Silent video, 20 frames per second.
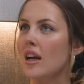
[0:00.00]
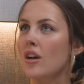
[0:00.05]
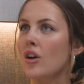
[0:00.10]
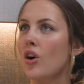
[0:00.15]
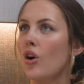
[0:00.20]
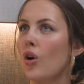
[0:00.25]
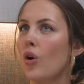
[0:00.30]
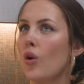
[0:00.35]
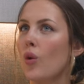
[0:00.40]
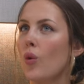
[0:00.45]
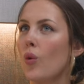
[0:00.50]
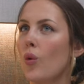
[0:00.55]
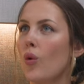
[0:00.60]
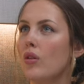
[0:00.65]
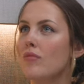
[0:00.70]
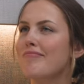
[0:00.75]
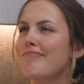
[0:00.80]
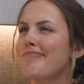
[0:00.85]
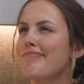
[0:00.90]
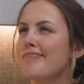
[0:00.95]

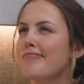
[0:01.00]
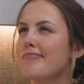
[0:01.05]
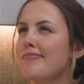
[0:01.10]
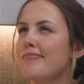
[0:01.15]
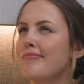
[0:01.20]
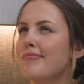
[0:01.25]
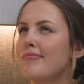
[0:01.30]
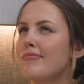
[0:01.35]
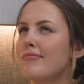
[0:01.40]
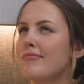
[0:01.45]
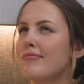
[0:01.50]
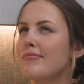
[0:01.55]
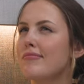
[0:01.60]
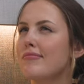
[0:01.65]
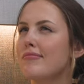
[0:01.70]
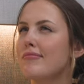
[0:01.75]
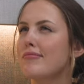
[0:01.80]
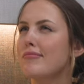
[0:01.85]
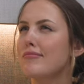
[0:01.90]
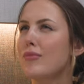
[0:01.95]
go
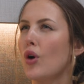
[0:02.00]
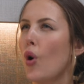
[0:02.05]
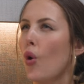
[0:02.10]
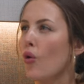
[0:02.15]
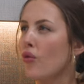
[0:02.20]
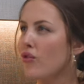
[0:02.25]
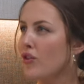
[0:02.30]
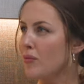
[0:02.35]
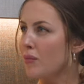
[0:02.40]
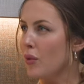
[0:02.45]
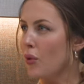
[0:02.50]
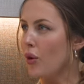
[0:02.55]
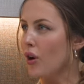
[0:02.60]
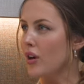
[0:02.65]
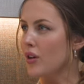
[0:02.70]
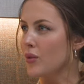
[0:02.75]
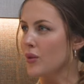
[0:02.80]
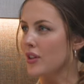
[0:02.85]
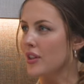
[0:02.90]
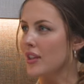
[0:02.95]

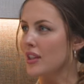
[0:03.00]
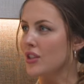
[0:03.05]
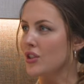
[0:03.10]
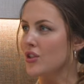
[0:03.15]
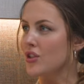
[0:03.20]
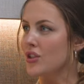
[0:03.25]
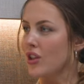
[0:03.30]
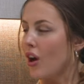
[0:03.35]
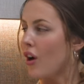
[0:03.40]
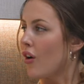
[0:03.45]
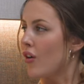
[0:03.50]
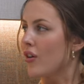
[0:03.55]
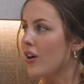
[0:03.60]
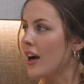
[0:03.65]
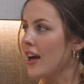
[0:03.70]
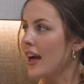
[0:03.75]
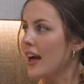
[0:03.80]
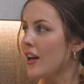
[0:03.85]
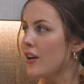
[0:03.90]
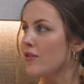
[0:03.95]
overboard with each song.
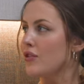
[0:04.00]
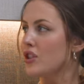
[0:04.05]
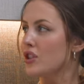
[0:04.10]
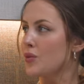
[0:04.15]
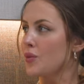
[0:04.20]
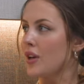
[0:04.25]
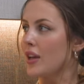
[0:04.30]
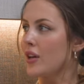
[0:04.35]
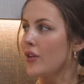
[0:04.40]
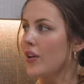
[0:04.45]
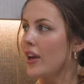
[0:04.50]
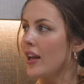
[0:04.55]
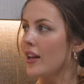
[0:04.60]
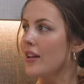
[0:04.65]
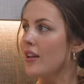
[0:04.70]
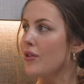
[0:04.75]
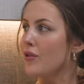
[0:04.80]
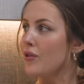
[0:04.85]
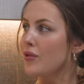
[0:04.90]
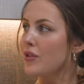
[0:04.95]
I kind of just want to create
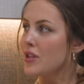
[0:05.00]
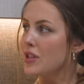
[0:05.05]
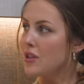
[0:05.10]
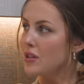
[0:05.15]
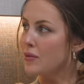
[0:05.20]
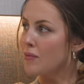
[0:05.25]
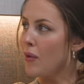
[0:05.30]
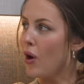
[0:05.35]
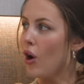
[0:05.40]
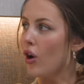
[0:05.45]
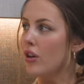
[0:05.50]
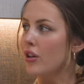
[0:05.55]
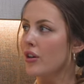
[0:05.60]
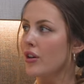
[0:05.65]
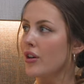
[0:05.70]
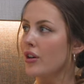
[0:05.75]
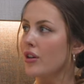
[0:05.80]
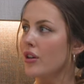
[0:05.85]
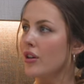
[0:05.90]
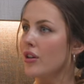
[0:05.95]

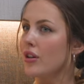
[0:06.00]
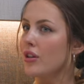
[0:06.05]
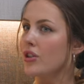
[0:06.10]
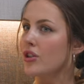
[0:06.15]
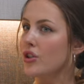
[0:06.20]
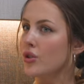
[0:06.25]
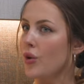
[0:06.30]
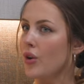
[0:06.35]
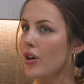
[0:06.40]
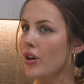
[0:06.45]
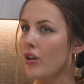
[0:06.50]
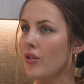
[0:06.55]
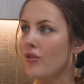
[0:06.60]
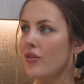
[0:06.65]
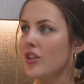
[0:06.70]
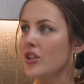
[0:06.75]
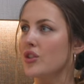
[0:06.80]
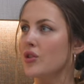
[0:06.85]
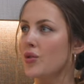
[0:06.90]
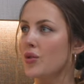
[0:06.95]
smaller, shorter
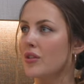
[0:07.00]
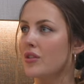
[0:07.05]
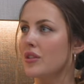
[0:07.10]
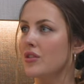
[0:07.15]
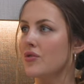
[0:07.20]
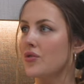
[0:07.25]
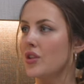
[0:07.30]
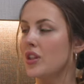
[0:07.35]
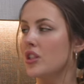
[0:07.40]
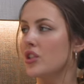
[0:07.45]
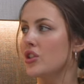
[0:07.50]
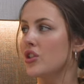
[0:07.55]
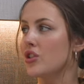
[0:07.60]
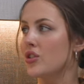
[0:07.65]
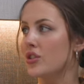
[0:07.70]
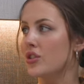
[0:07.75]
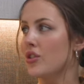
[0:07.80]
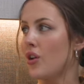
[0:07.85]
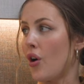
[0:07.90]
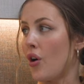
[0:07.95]
visuals for each
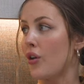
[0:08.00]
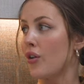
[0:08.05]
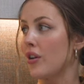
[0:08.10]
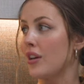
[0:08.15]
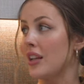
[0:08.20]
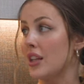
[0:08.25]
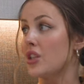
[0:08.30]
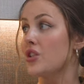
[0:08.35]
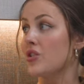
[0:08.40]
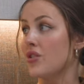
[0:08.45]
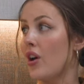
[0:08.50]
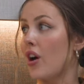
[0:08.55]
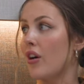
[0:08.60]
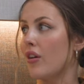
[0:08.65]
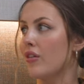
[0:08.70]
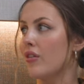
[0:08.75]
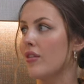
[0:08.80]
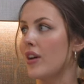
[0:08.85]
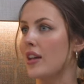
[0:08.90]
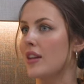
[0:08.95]
song
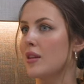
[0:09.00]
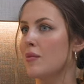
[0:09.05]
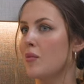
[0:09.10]
at